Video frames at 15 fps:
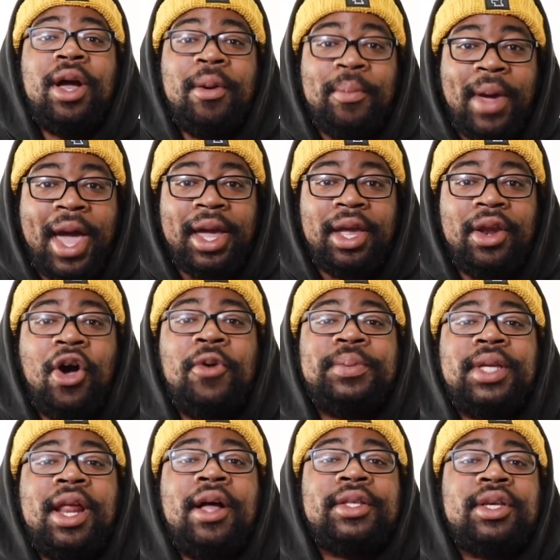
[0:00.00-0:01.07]
come back in
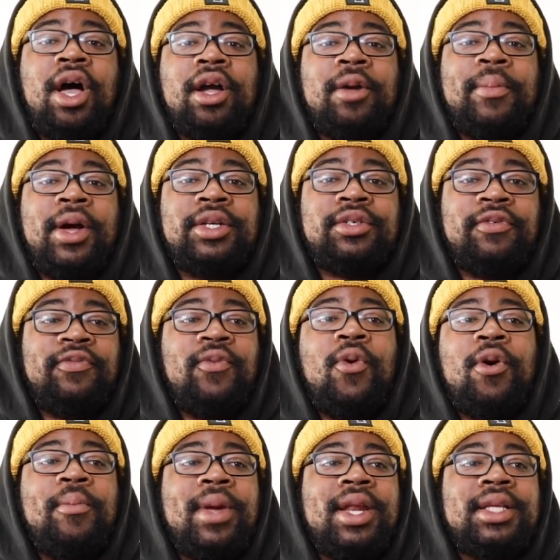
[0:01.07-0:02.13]
hopes that I'll talk about your
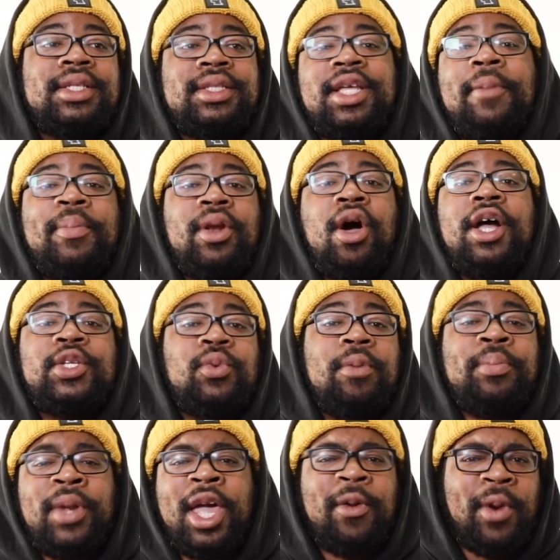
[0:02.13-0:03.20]
four minutes stepping onto a
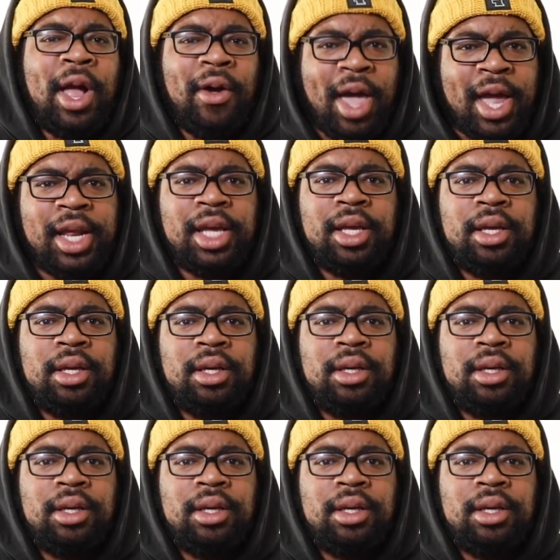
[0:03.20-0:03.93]
play rail edit.